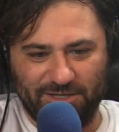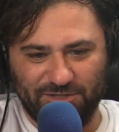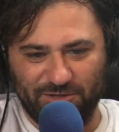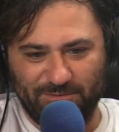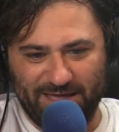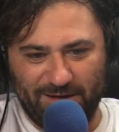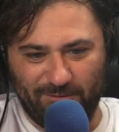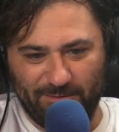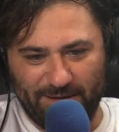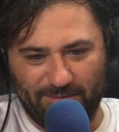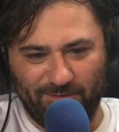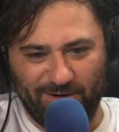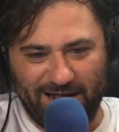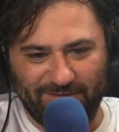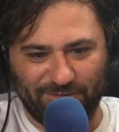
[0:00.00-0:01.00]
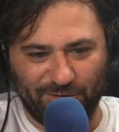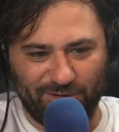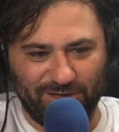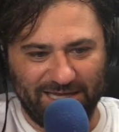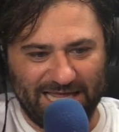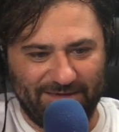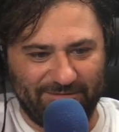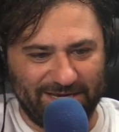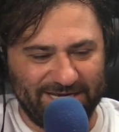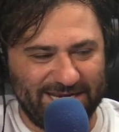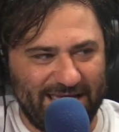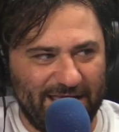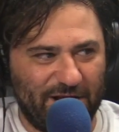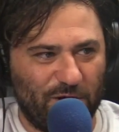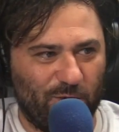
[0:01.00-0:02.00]
as you may remember, after an
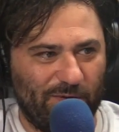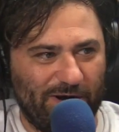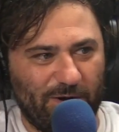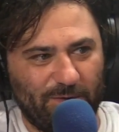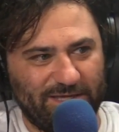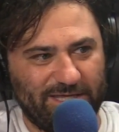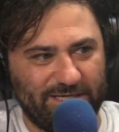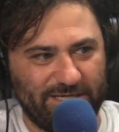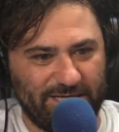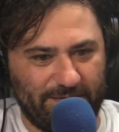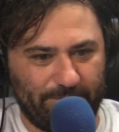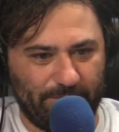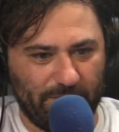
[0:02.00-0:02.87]
11-day career with the team.